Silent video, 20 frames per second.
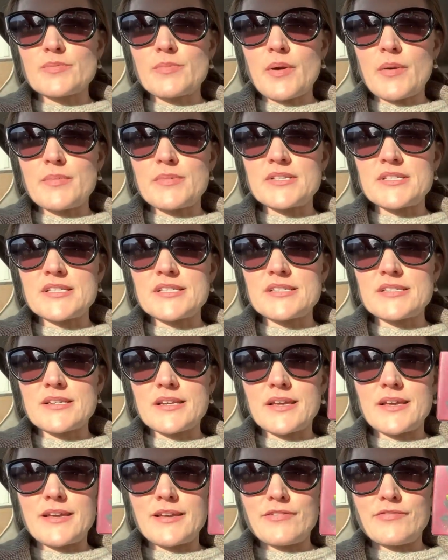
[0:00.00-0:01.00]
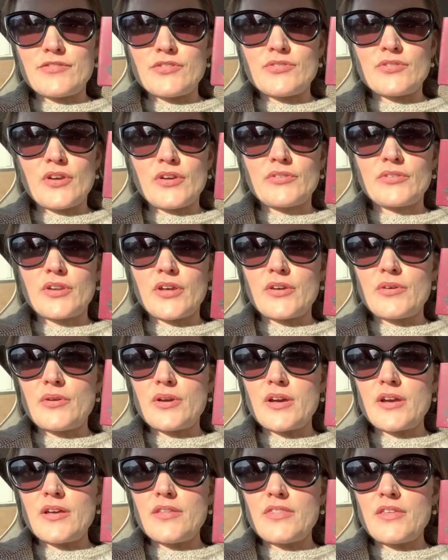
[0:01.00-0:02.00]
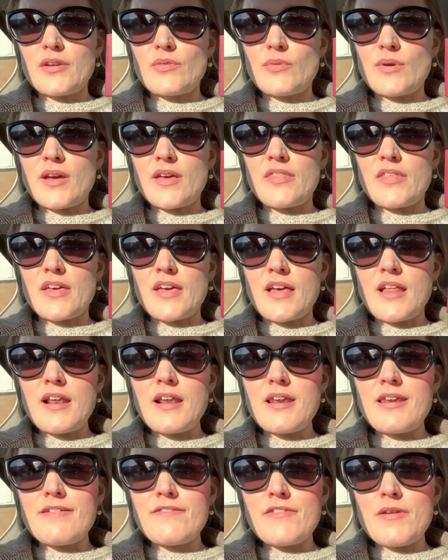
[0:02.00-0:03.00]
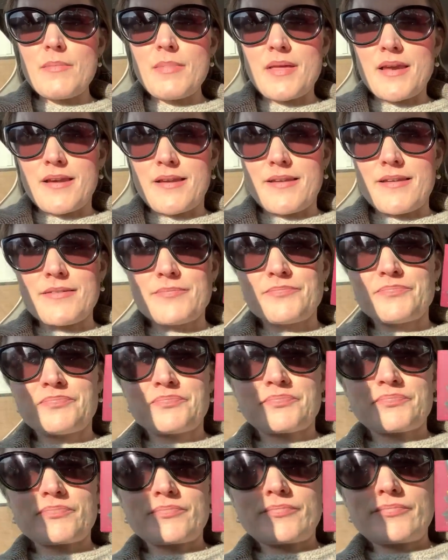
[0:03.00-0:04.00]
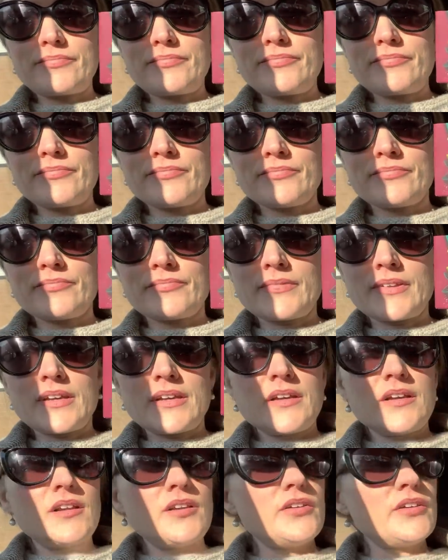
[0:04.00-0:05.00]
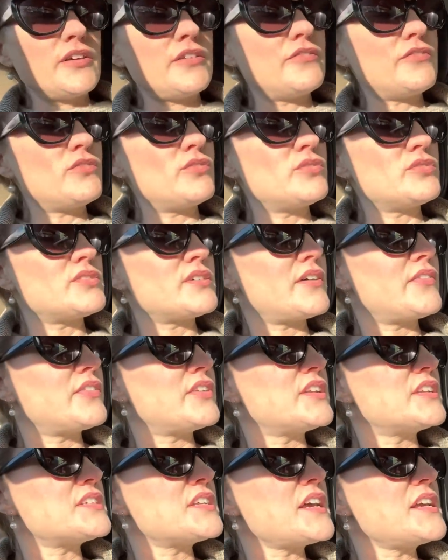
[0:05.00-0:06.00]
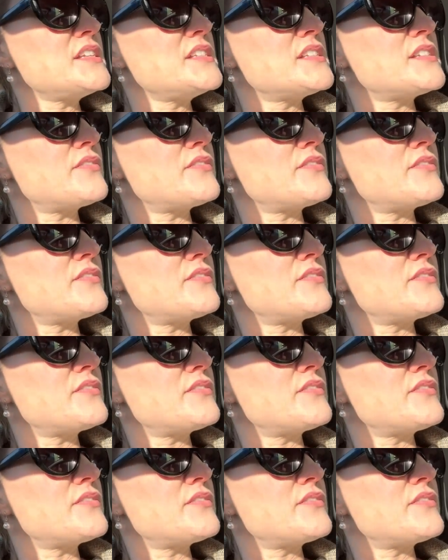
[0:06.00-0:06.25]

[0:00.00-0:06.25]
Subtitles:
by Mrs. D. If you don't know her, then where the hell have you been? Looking forward to having a taste